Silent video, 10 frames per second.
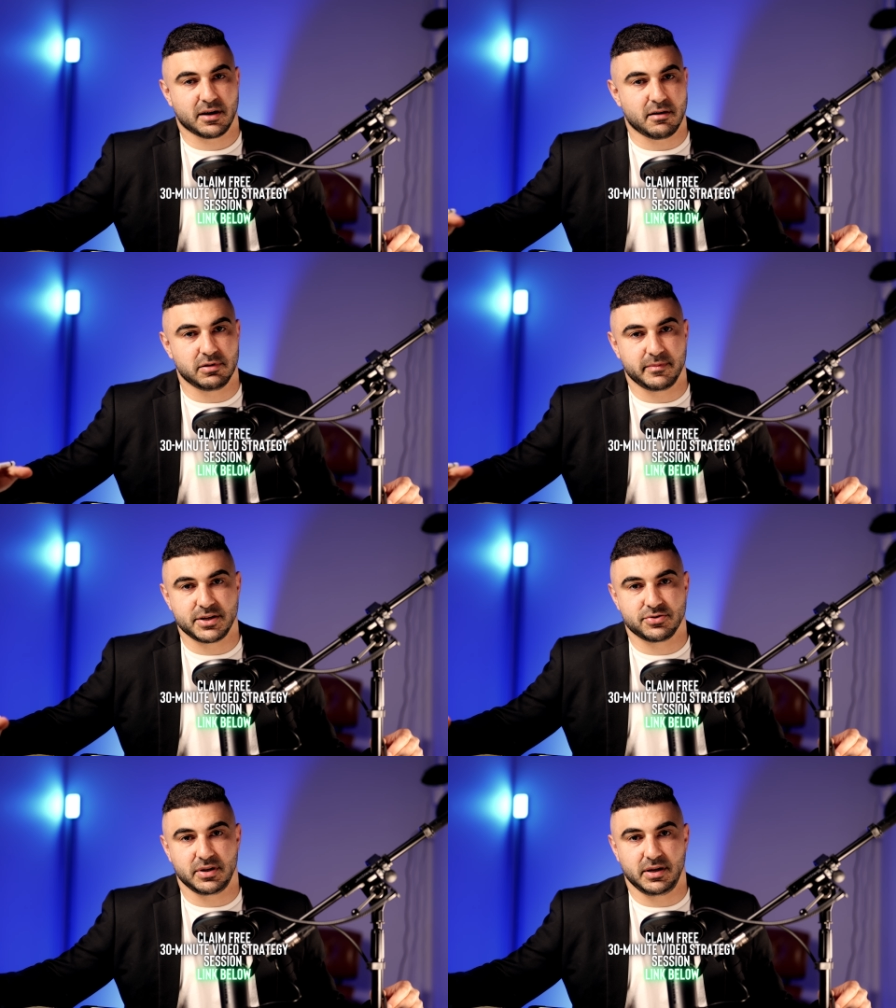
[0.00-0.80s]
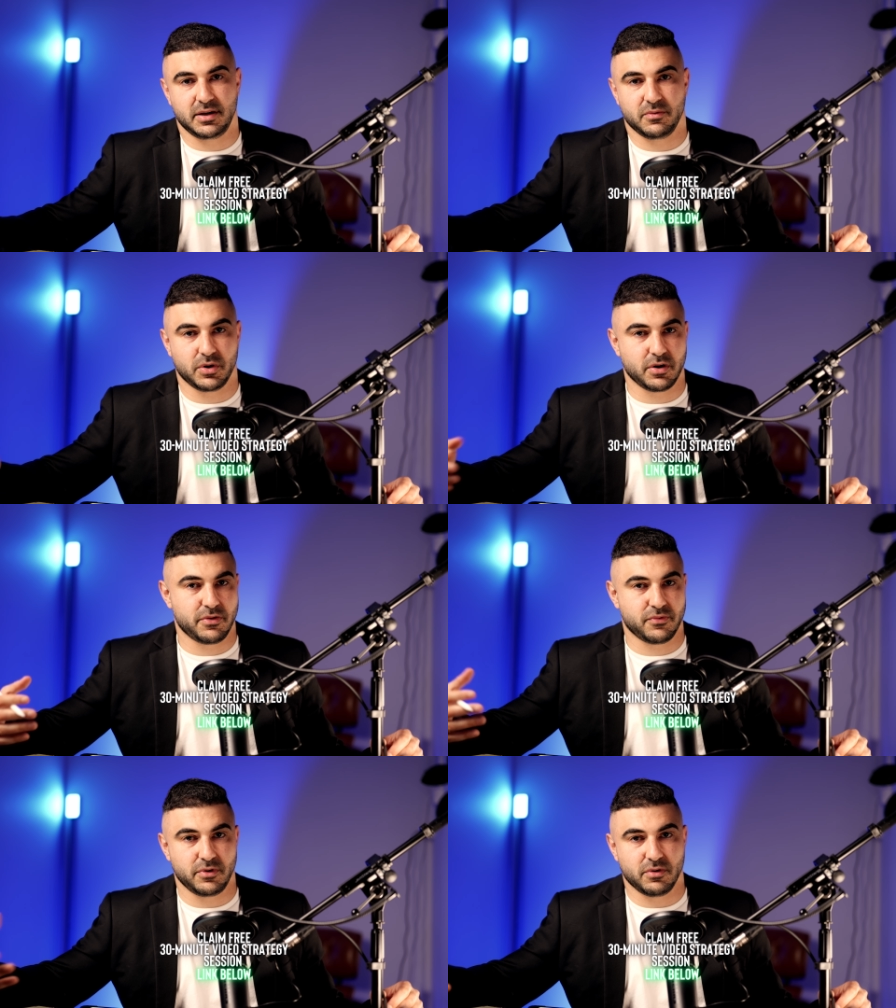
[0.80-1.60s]
complimentary. We'll
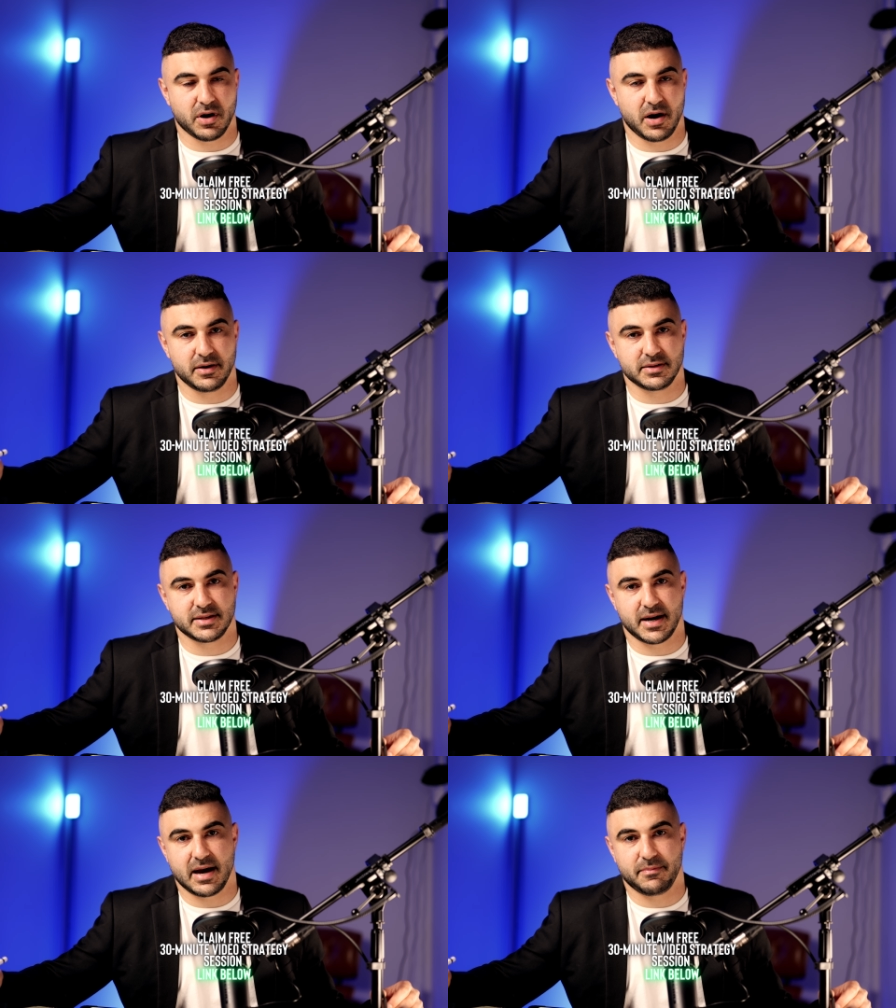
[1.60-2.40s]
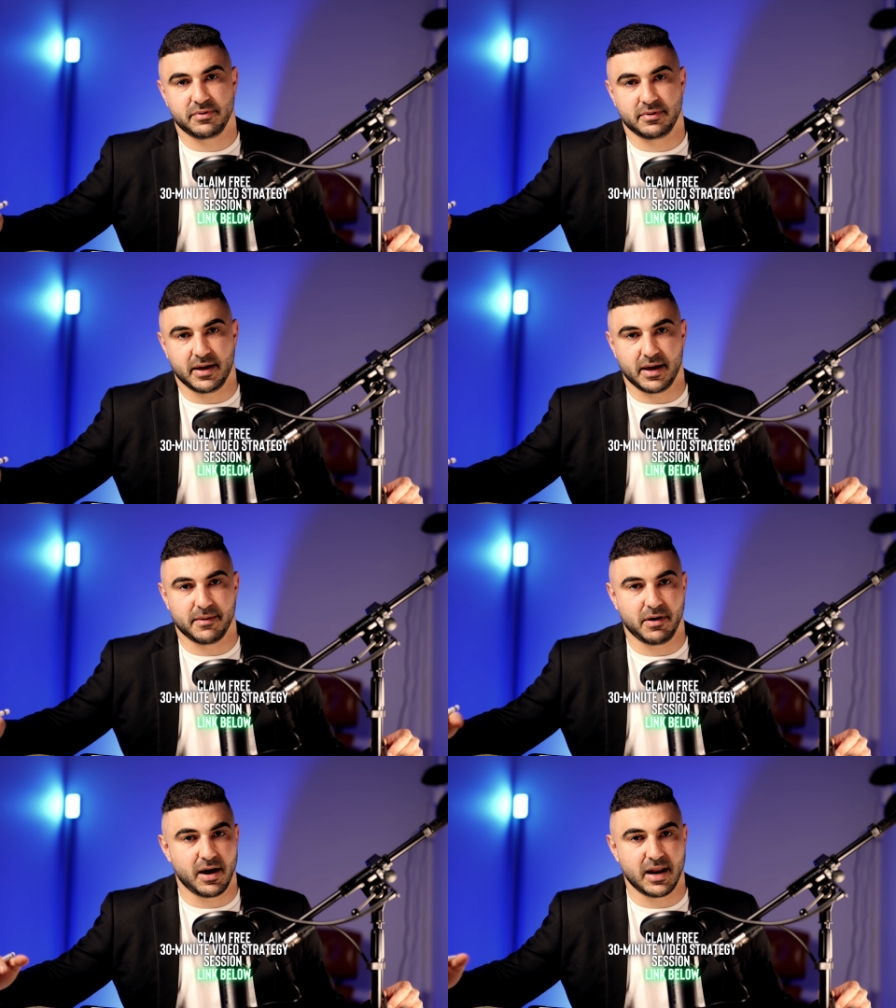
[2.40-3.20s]
go through your current setup,
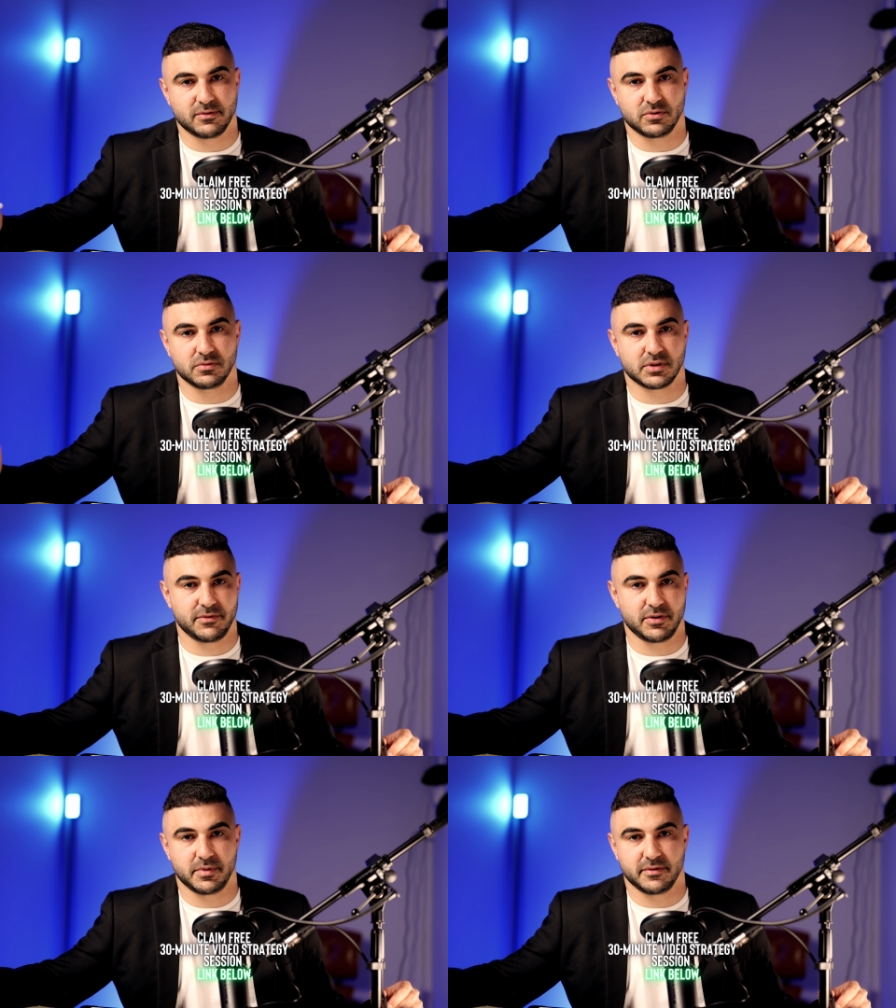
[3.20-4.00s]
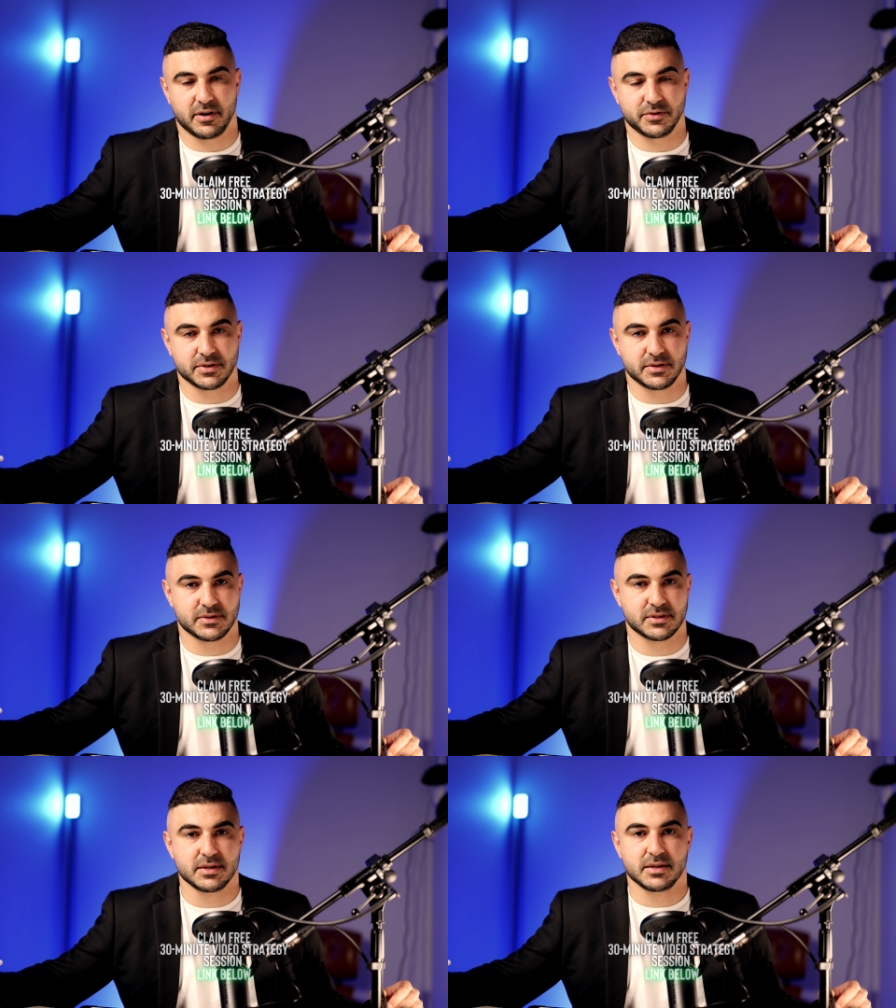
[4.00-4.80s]
high level, give you a bit of
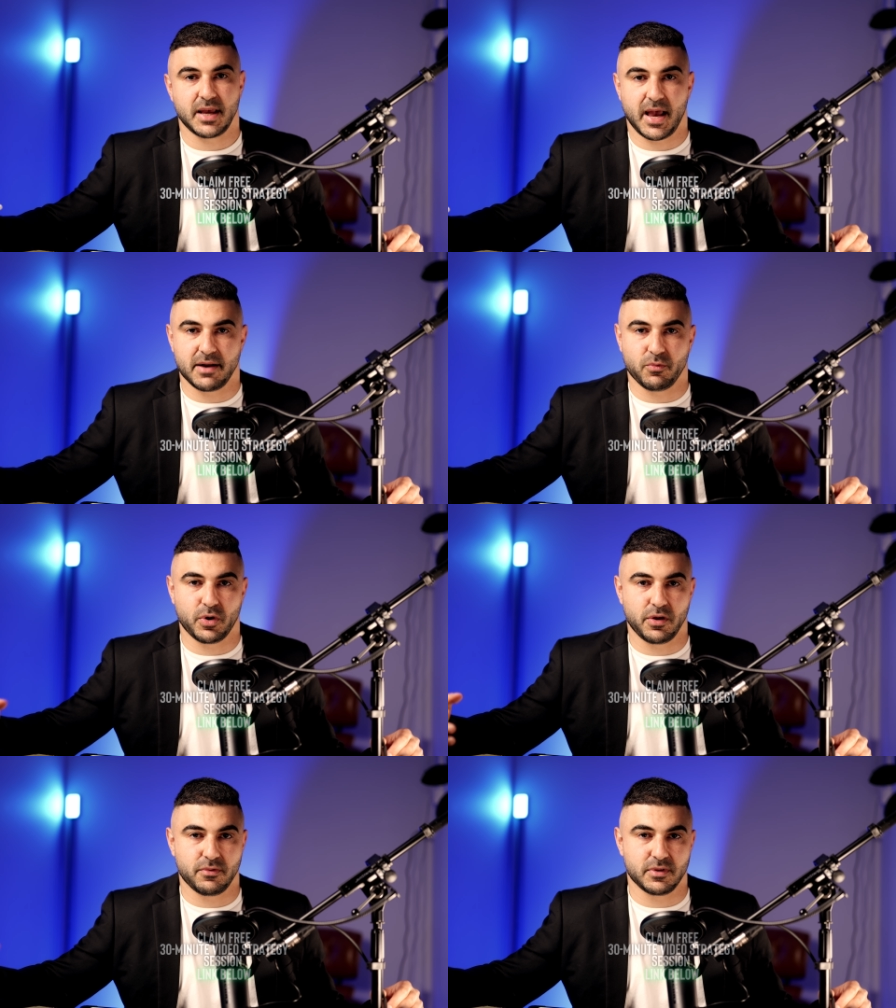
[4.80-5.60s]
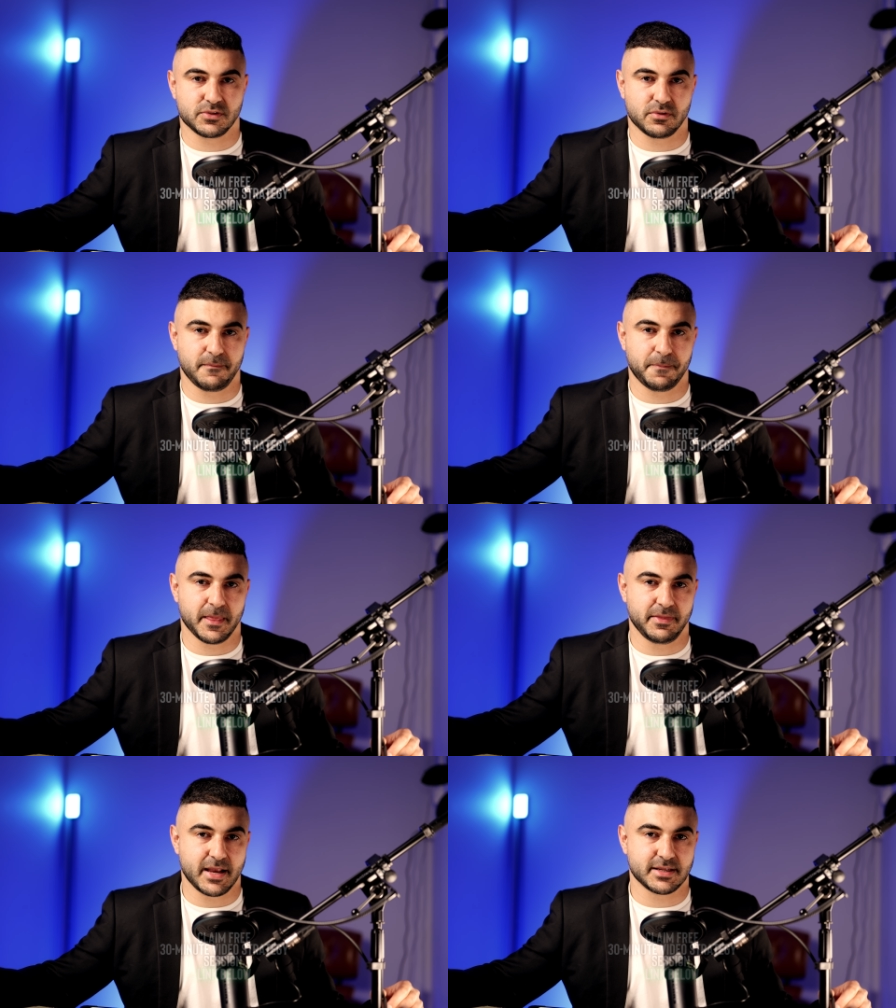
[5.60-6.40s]
options and walk you through the sort of
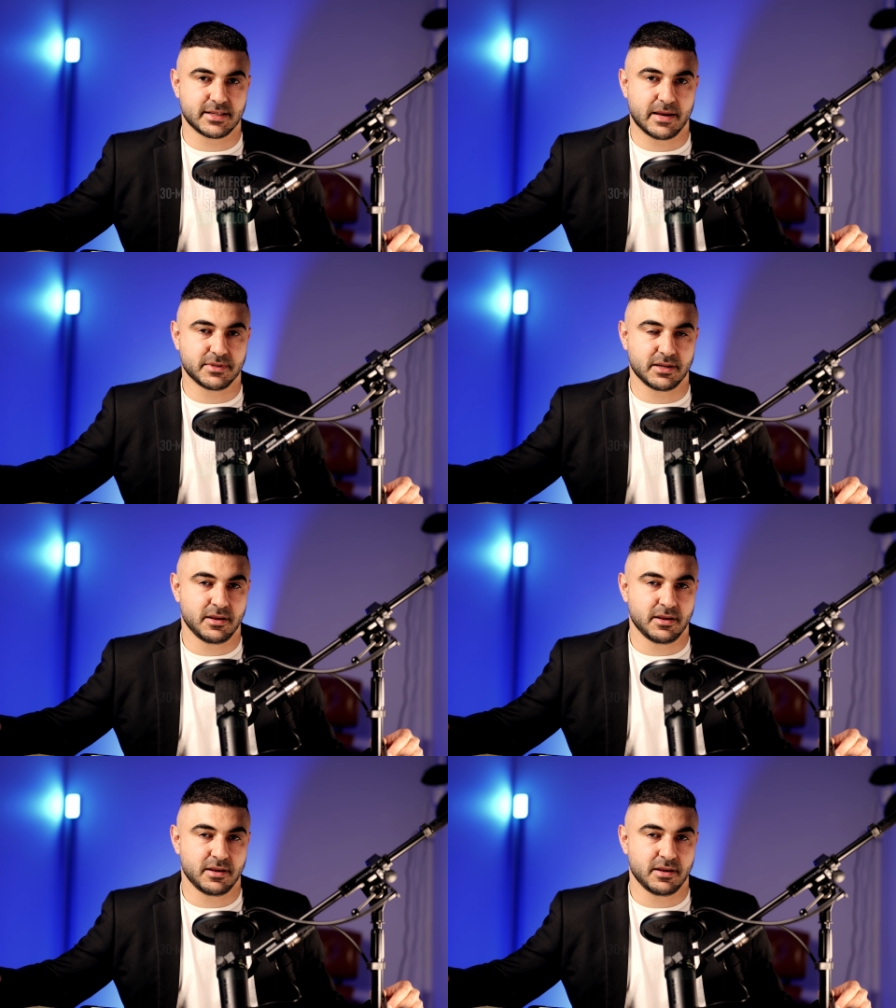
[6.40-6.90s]
next steps.